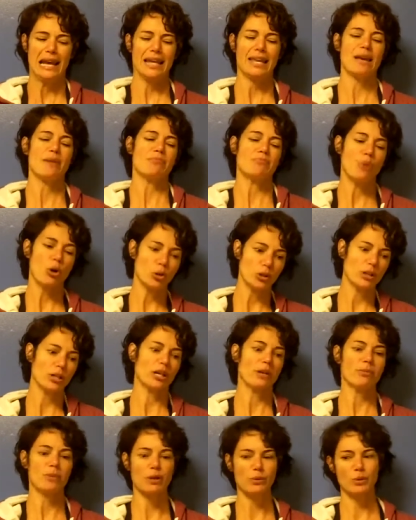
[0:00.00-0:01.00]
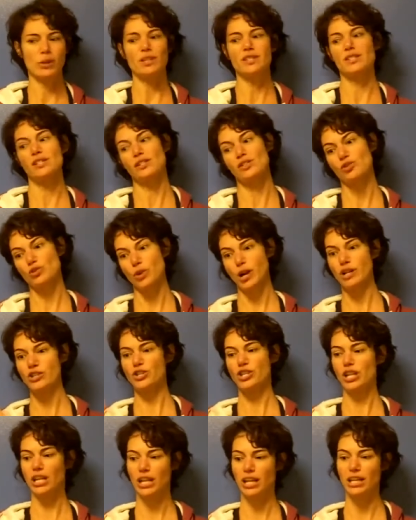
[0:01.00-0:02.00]
I kept pulling on my wrist and
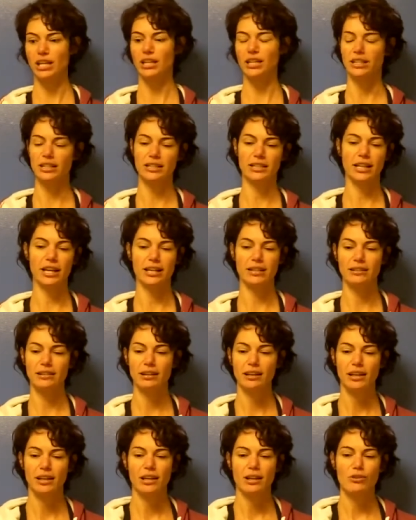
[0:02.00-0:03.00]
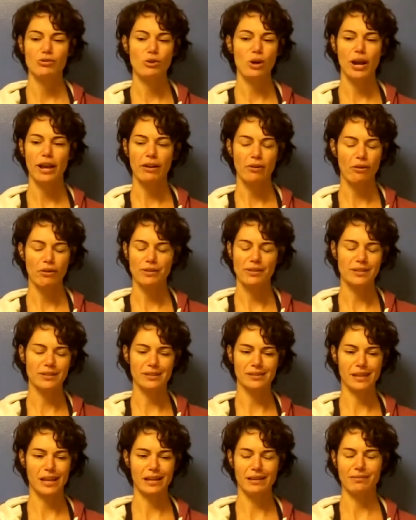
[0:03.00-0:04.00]
stretching it, and trying all
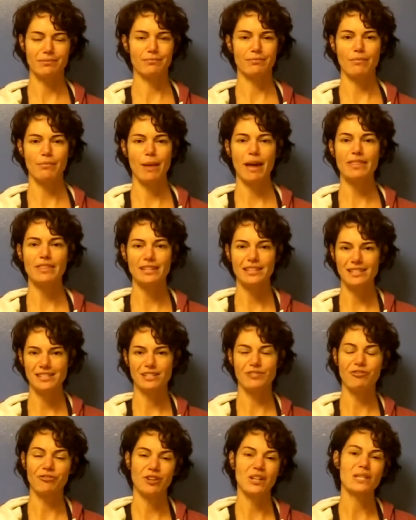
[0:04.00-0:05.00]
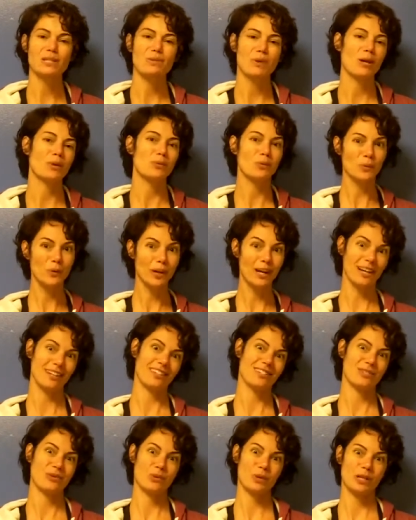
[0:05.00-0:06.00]
these like methods to fix my wrist.